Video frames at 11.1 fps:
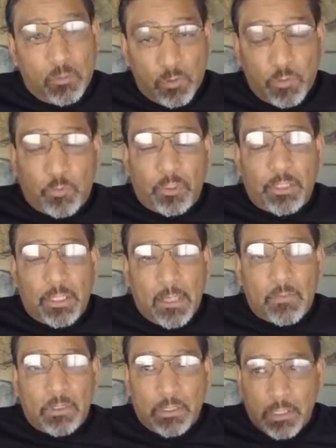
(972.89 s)
was pretty
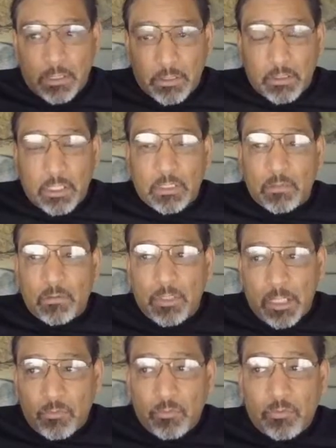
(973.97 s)
damning.
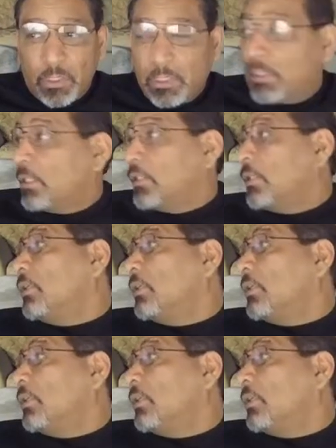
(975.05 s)
That would mean